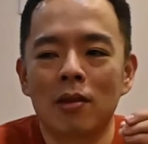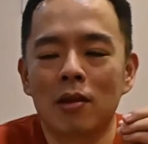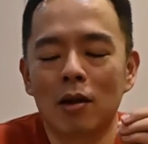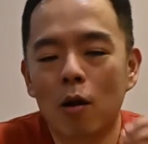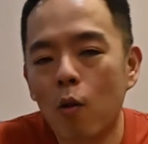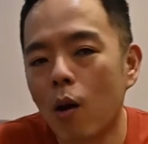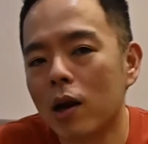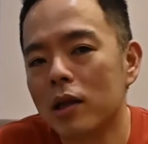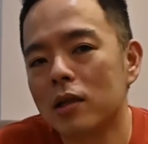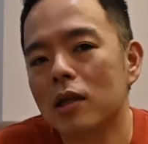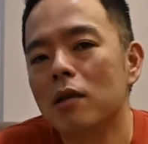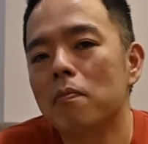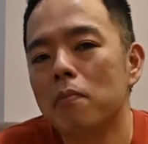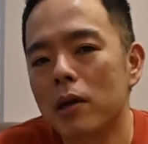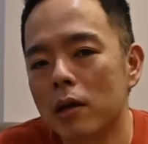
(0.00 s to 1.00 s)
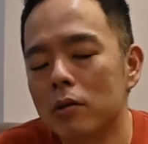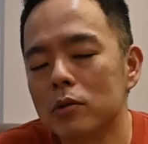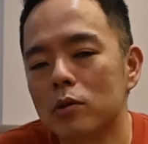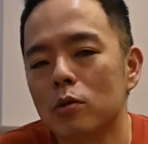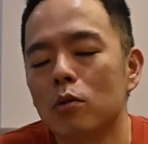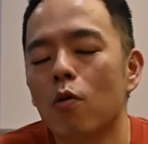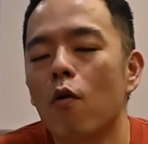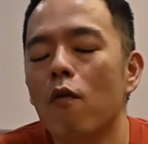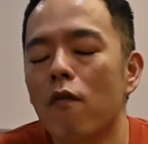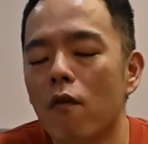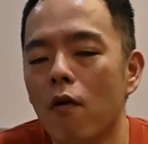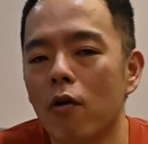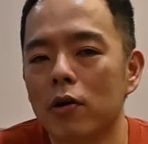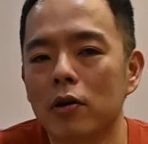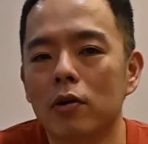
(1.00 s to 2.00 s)
quality meal to go
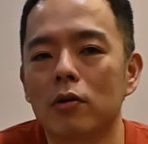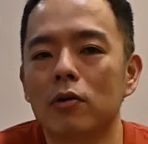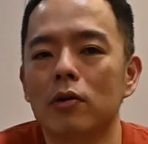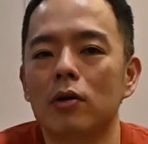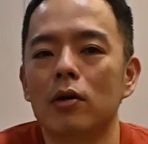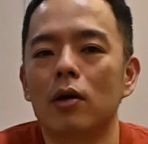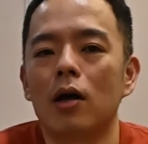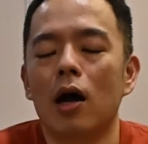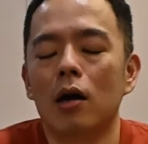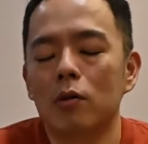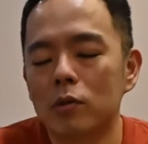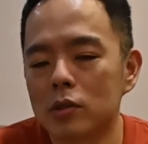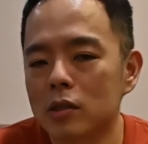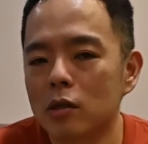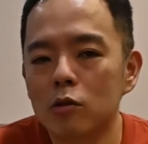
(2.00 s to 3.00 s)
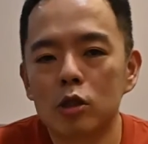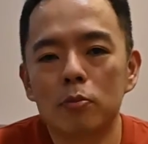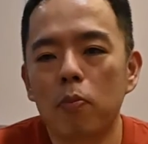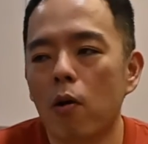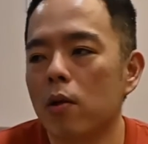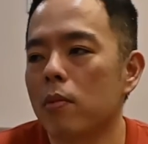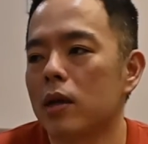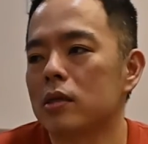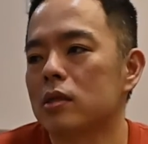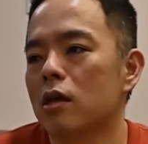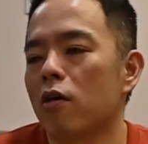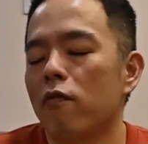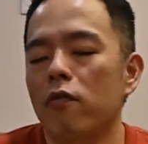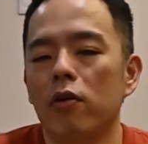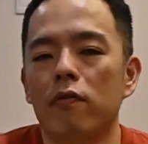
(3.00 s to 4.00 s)
for. You know, I will still spoil
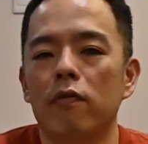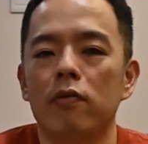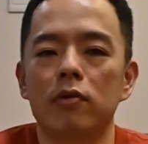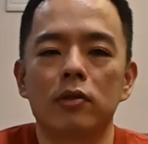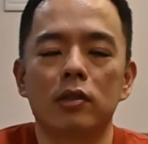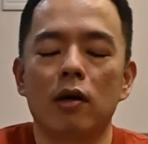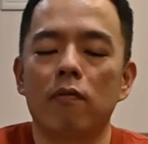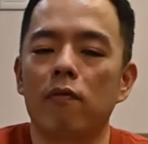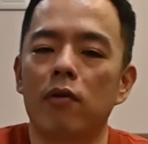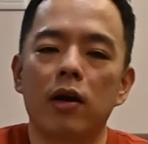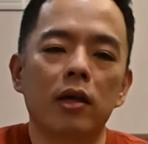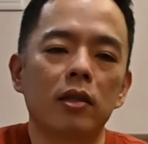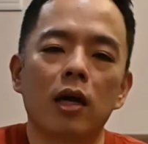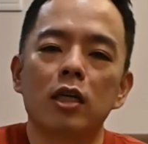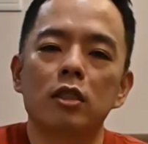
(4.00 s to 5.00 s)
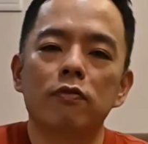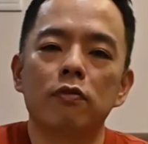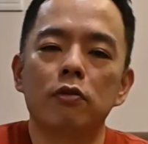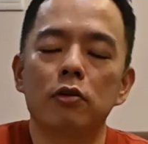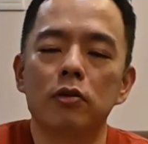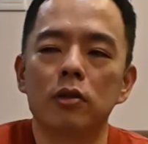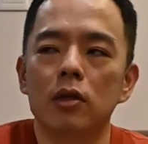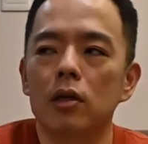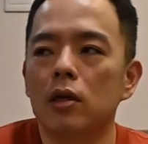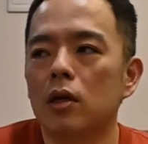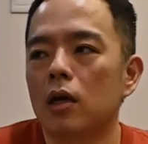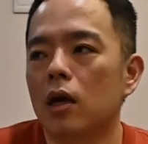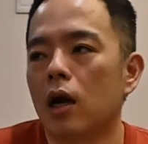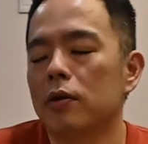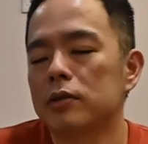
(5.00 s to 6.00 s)
myself with some very nice food.
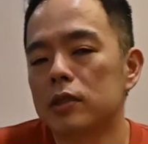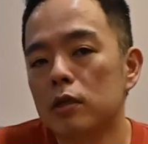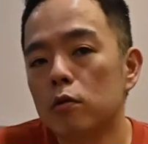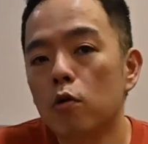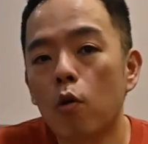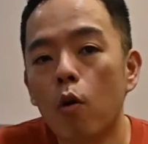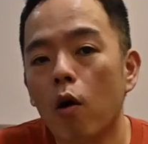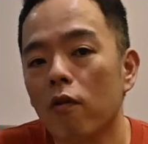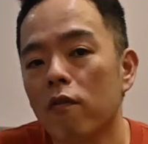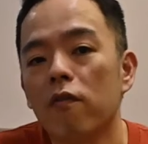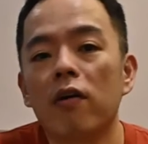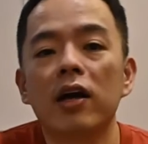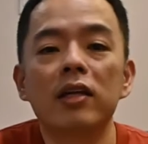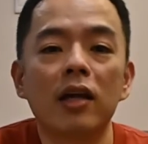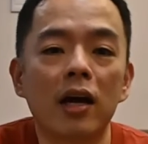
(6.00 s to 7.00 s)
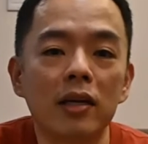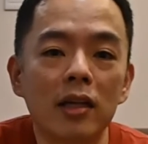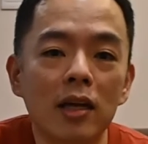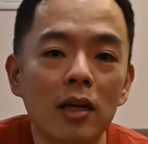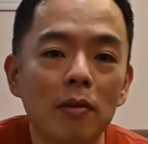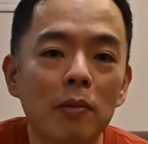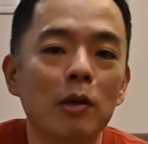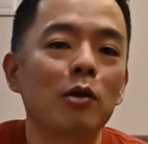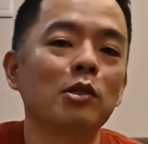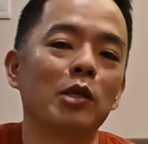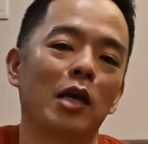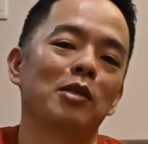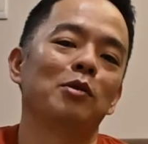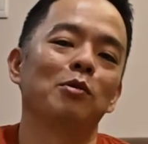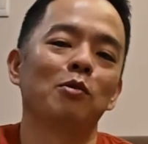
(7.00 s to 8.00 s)
I will still go on fine dining, because
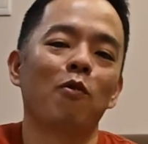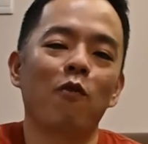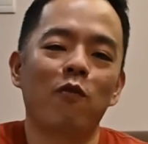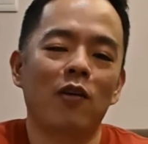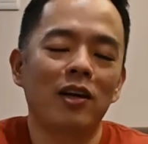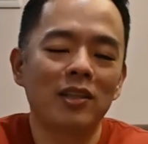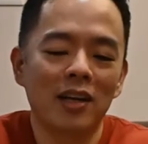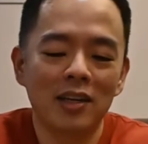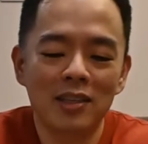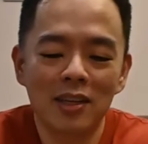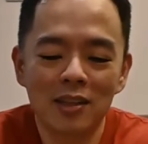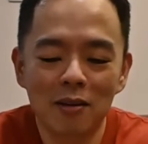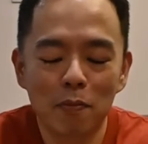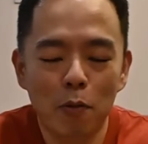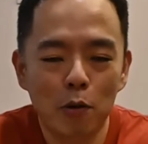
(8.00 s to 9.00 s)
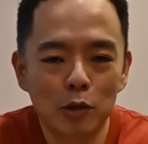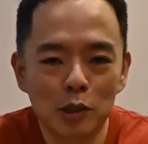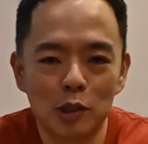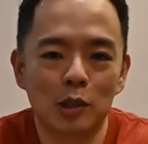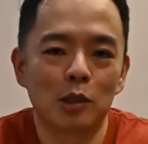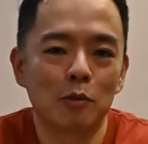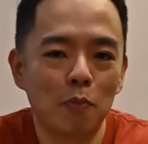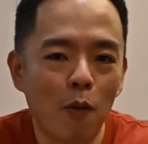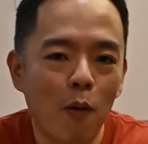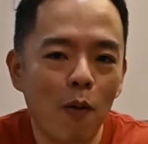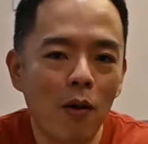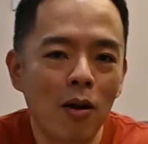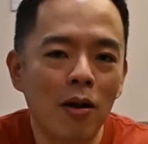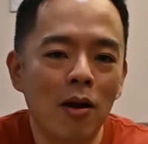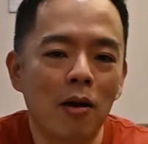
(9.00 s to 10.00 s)
as you know, fine dining, the portion is small,
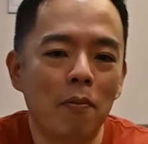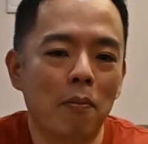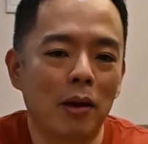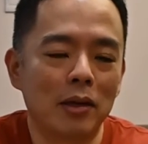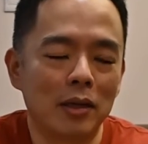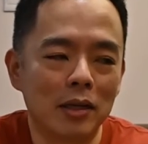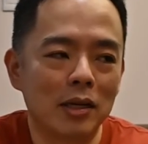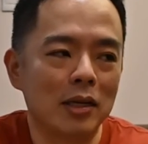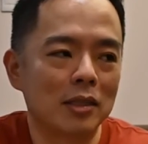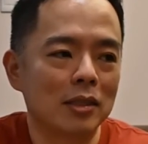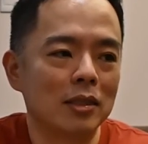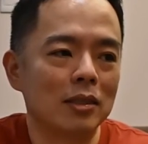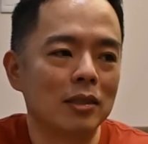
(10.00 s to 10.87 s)
but it is